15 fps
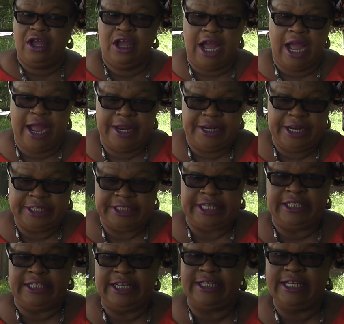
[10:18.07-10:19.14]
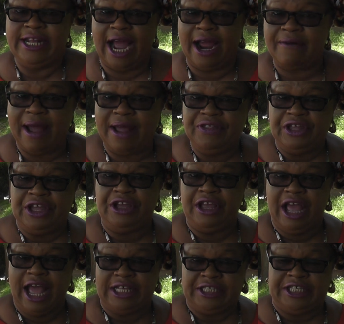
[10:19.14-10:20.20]
the citizens around the
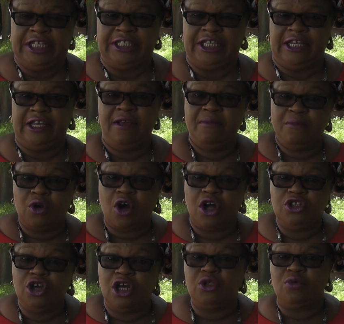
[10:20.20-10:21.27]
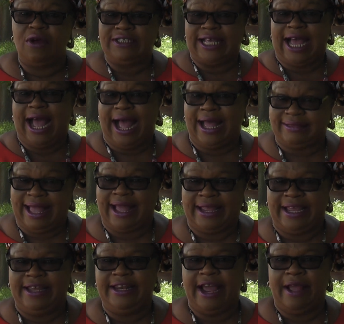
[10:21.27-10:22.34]
city, because those ones are
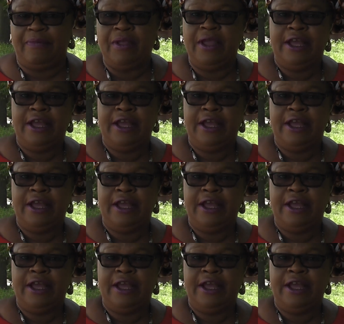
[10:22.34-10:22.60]
attacking them.